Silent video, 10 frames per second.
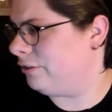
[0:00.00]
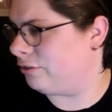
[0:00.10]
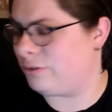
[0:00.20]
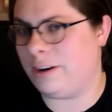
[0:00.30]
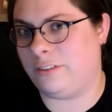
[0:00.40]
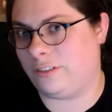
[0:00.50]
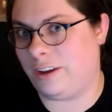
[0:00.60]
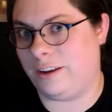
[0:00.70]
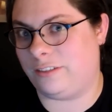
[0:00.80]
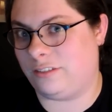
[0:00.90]
just strange to
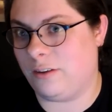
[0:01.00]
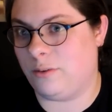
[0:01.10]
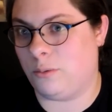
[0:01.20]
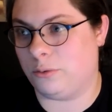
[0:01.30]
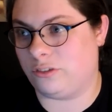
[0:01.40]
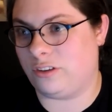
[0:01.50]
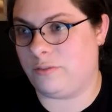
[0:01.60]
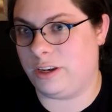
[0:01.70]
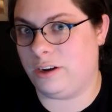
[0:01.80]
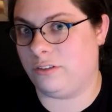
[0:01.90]
say, it's seven, almost
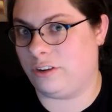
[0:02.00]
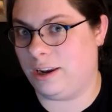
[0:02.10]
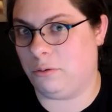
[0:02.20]
seven years.